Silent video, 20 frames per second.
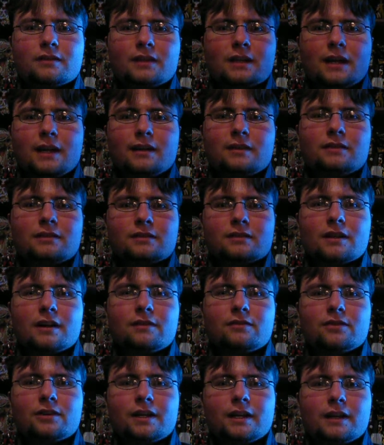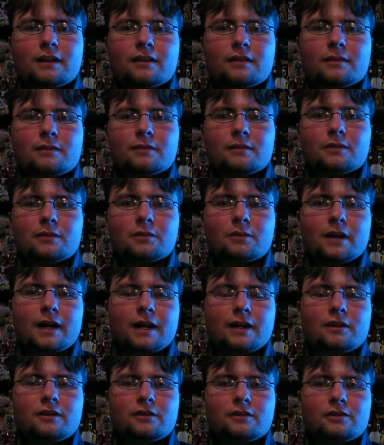Kit discovering the
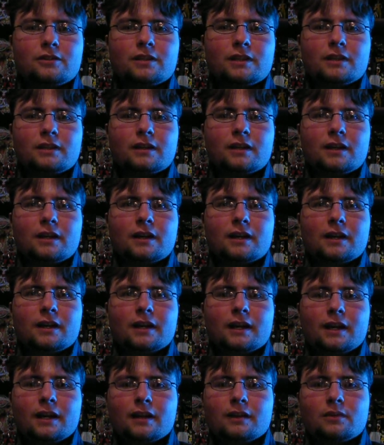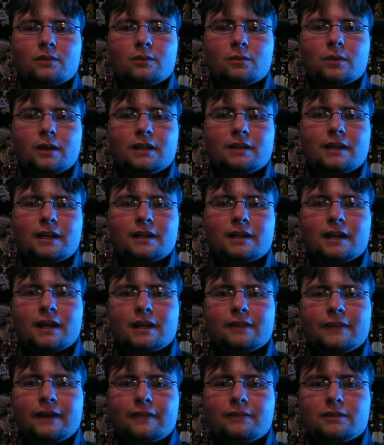Riders and Wing Knight
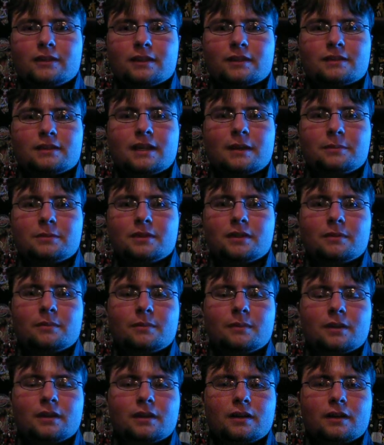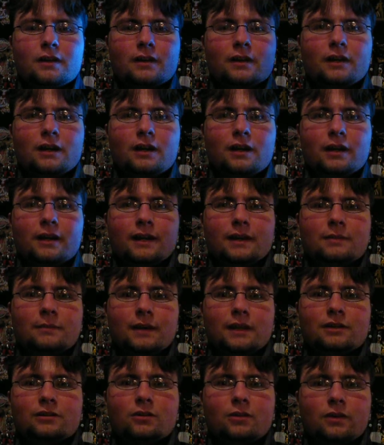kind of having to accept them and
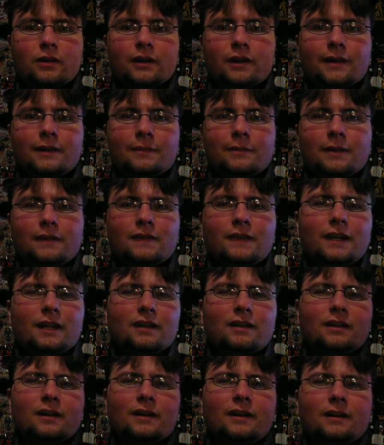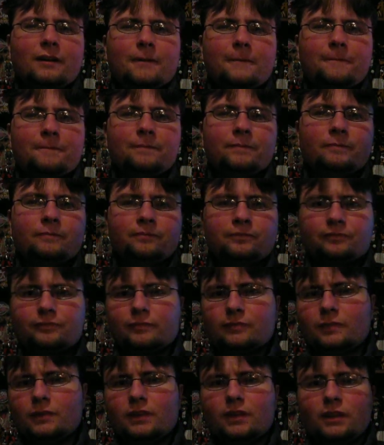mentor him, and then
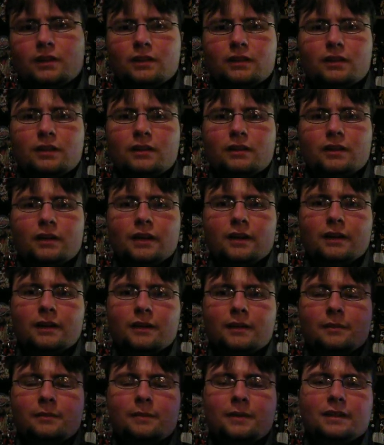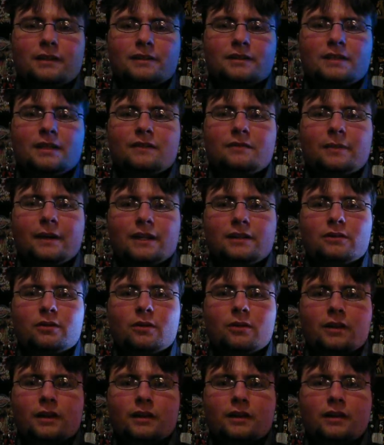him being deceived by
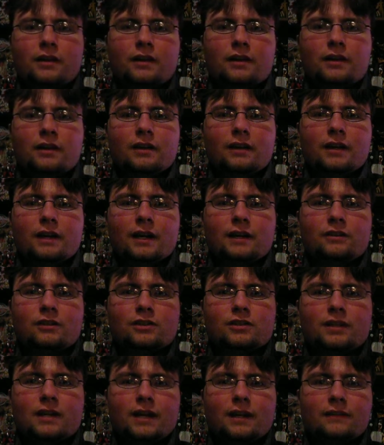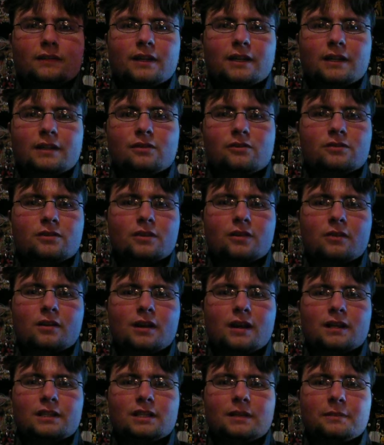Torque and just kind of getting used to the whole
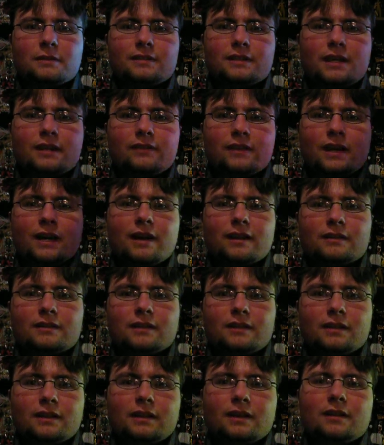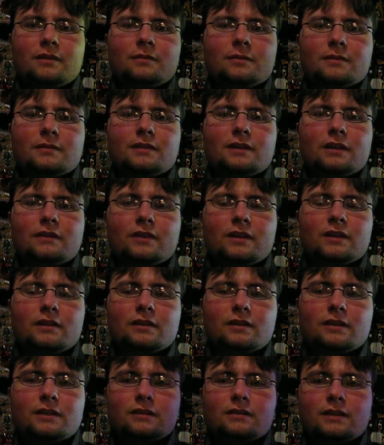concept of Xaviax and him
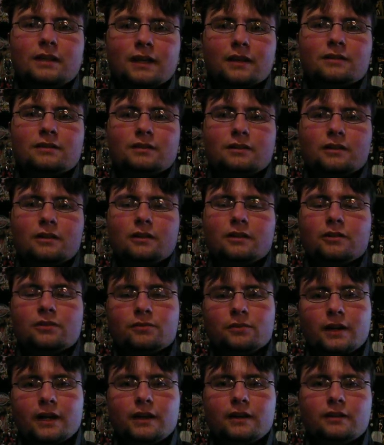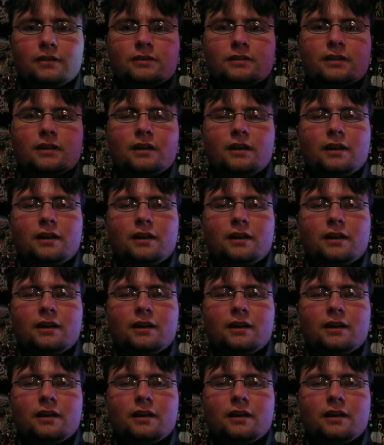giving the decks to the Earth Riders.